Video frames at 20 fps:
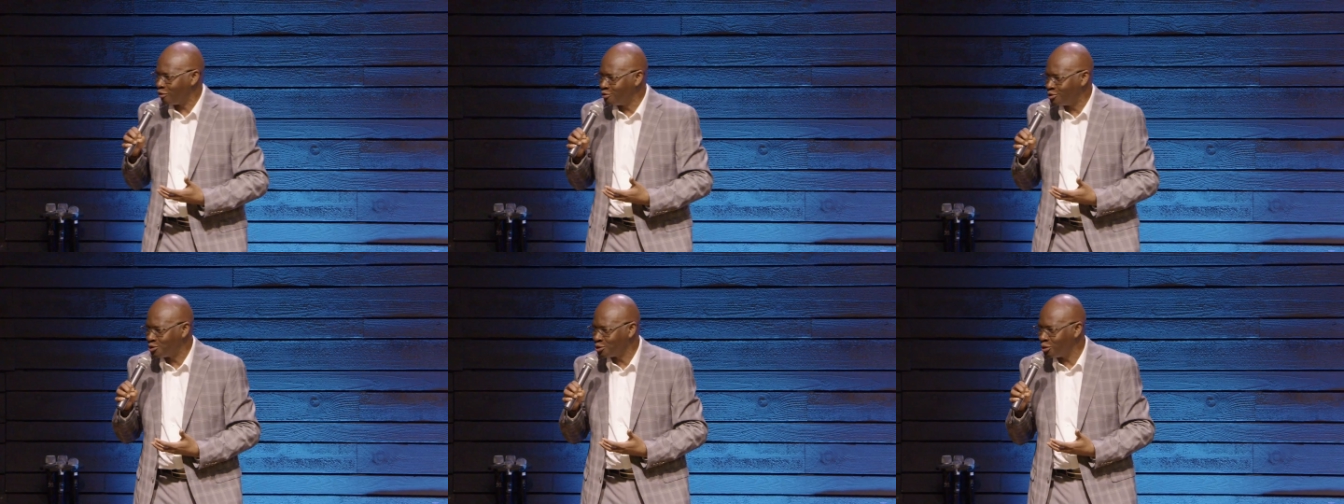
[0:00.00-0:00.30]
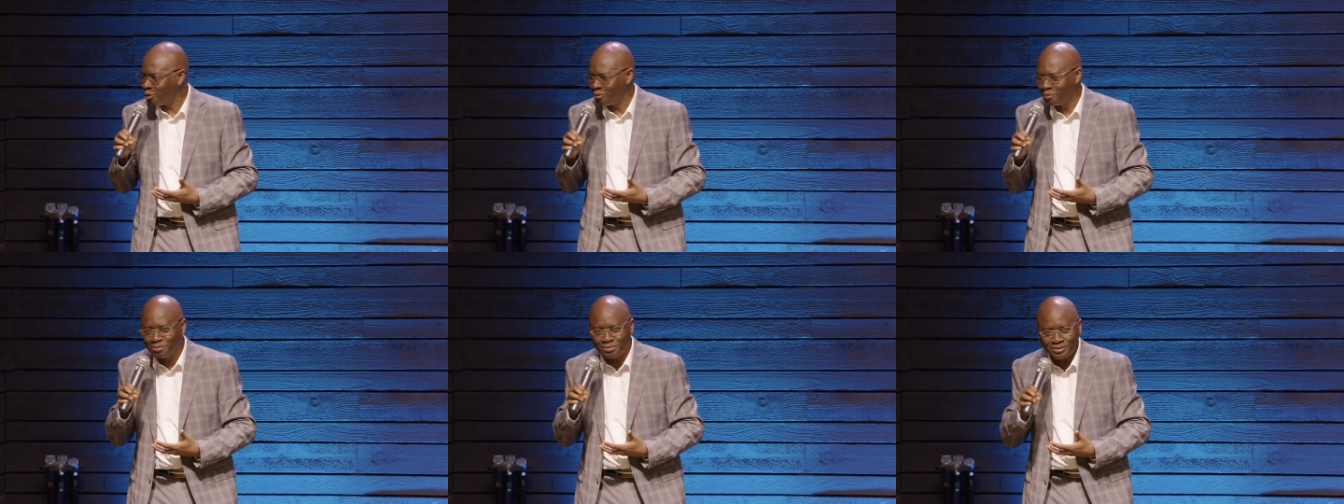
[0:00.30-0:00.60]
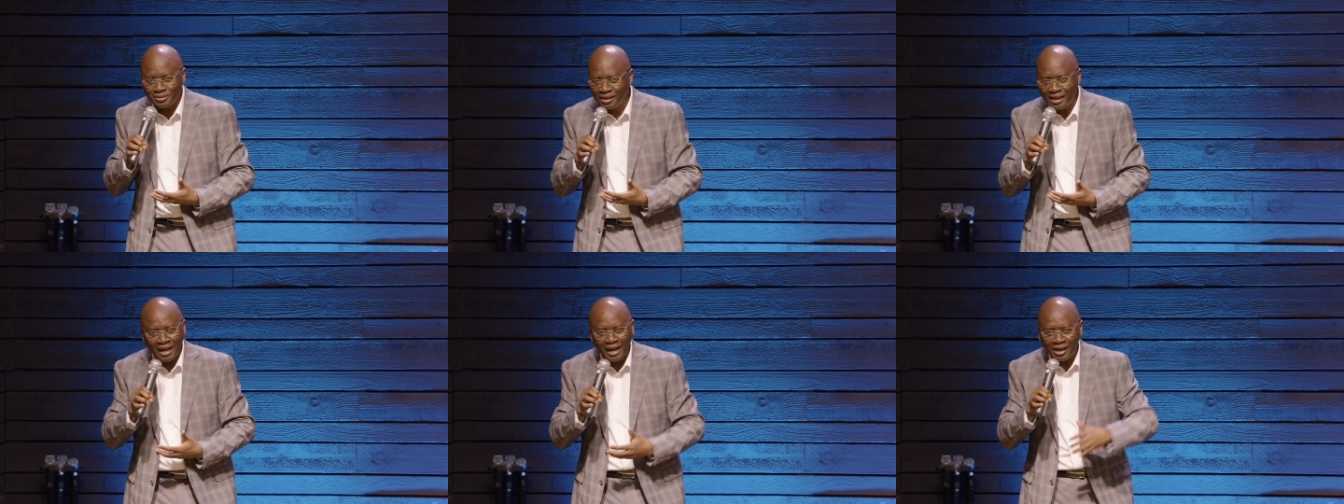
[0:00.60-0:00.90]
of Job,
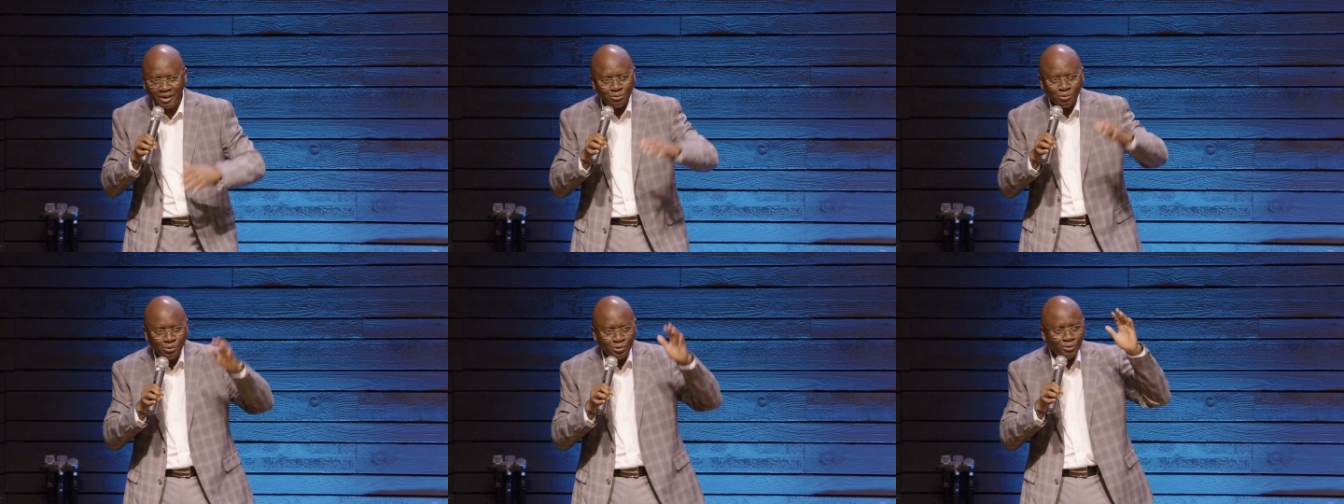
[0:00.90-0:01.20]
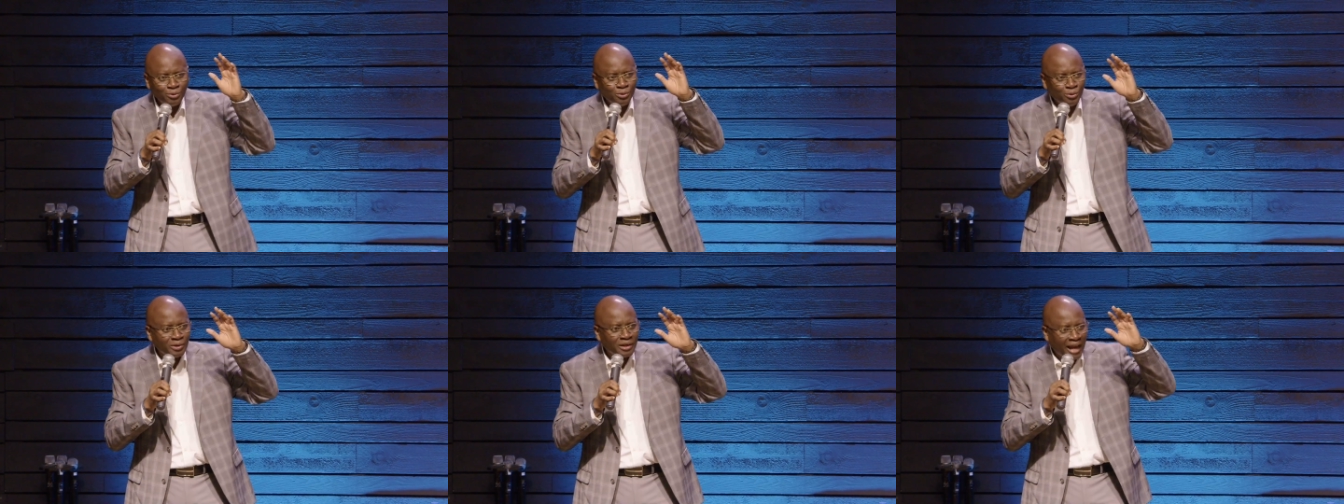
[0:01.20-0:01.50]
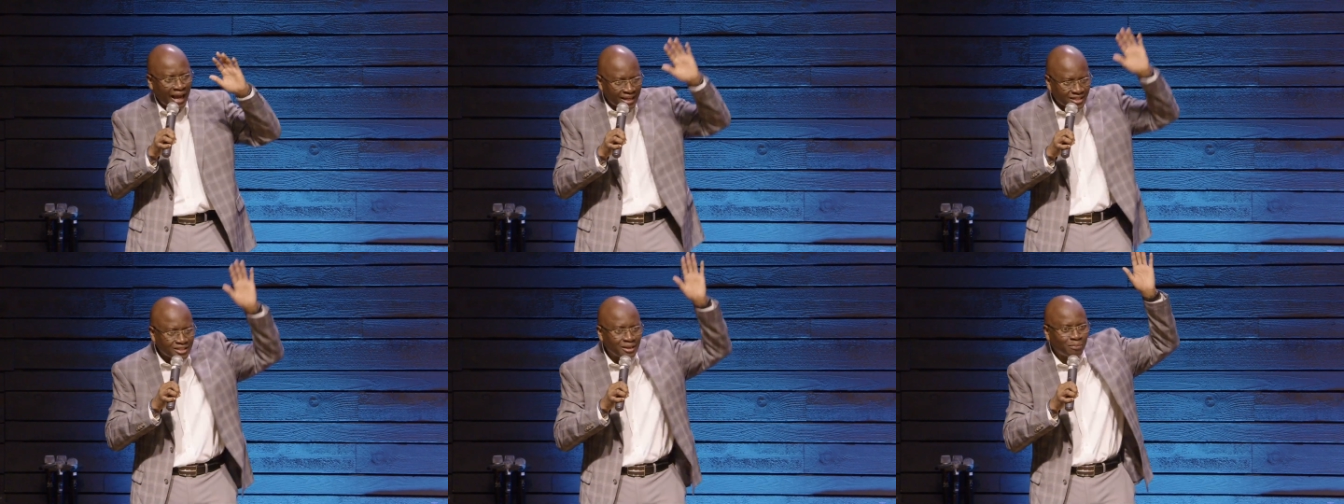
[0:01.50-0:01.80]
who, who
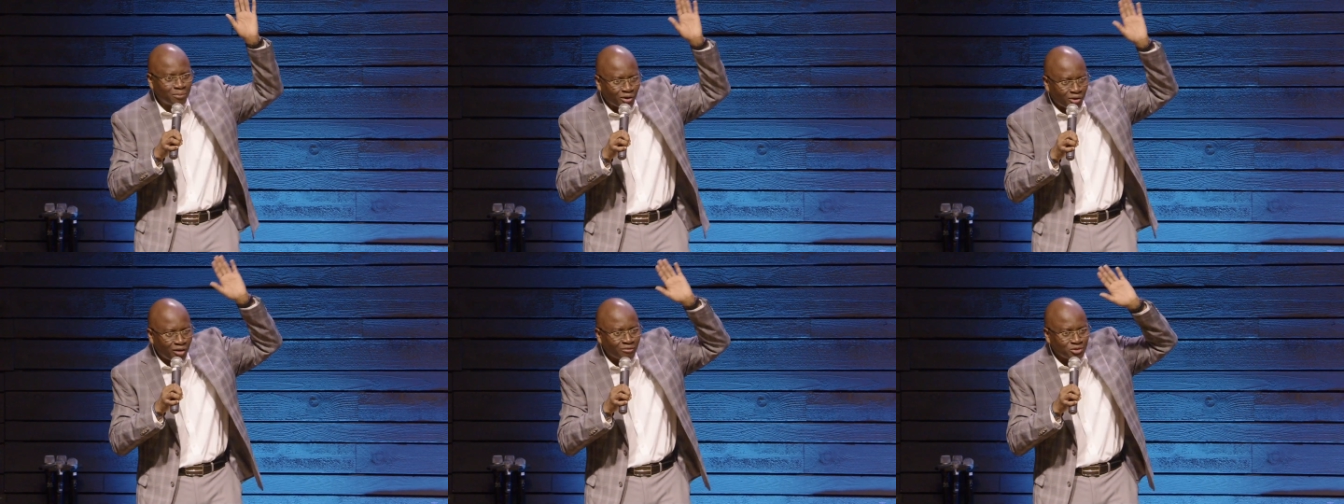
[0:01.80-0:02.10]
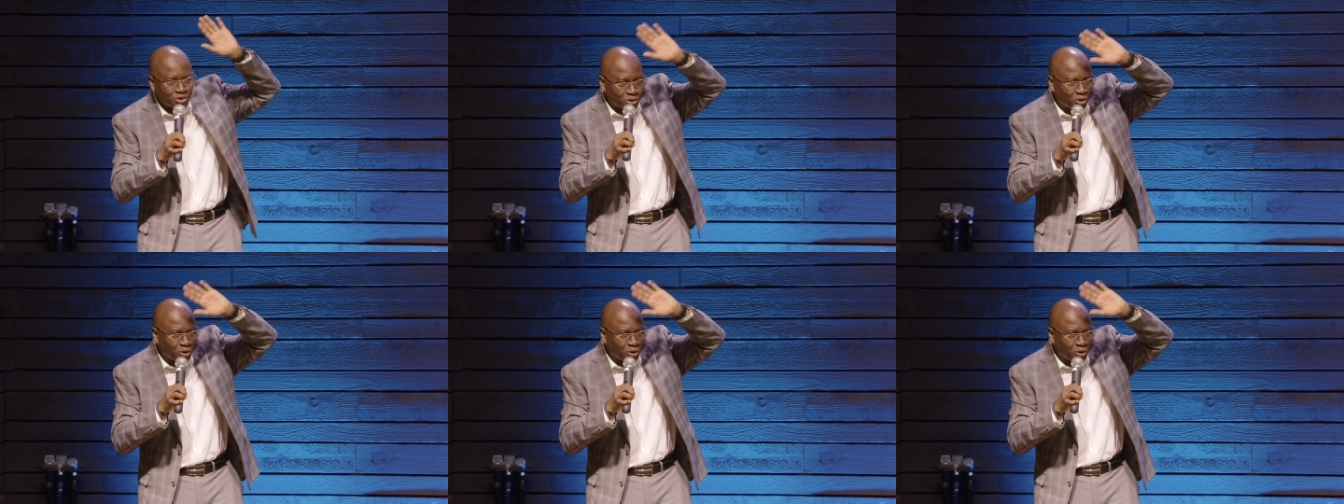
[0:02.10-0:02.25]
likes the book of